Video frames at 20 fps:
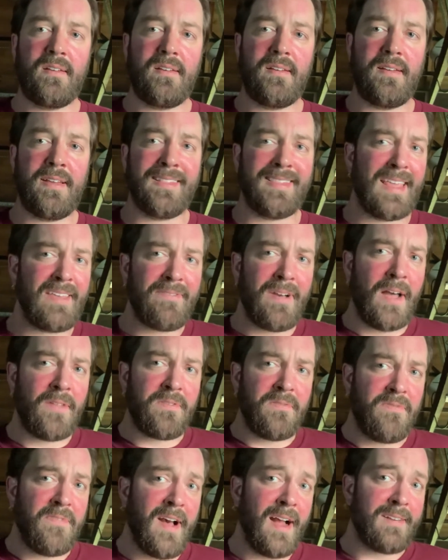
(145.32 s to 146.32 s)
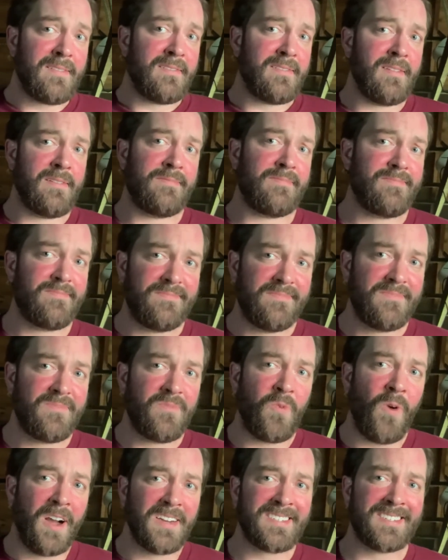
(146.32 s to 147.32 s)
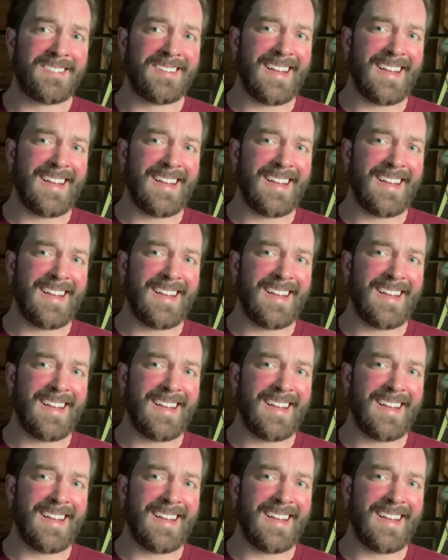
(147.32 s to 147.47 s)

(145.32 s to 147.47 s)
and leave out the fact that Washington